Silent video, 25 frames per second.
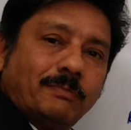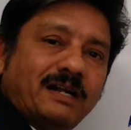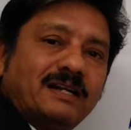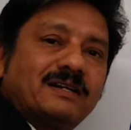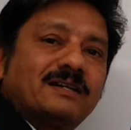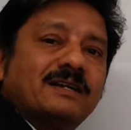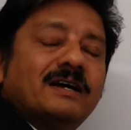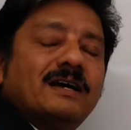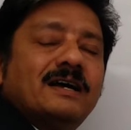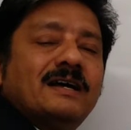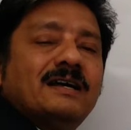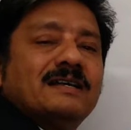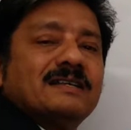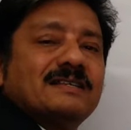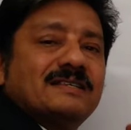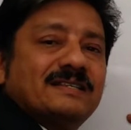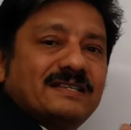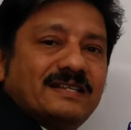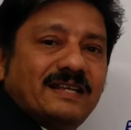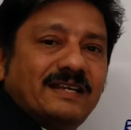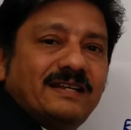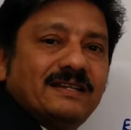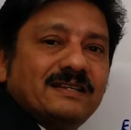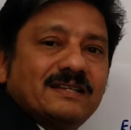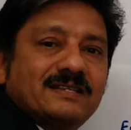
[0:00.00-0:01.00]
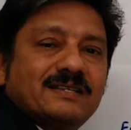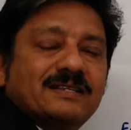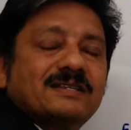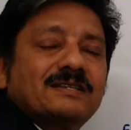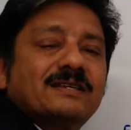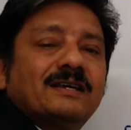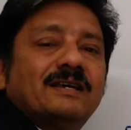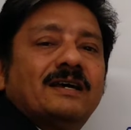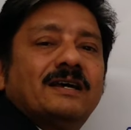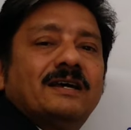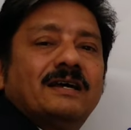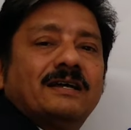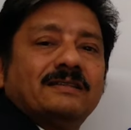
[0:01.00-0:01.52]
but
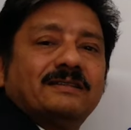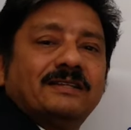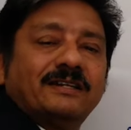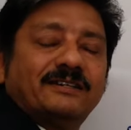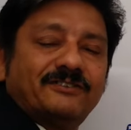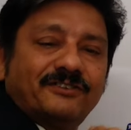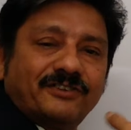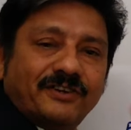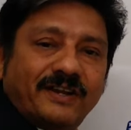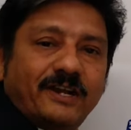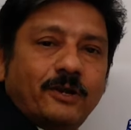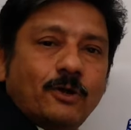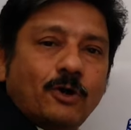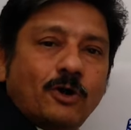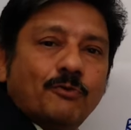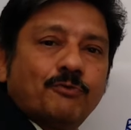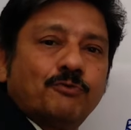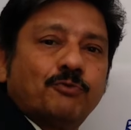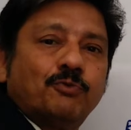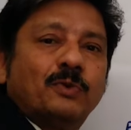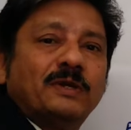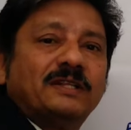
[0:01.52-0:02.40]
since the trade-off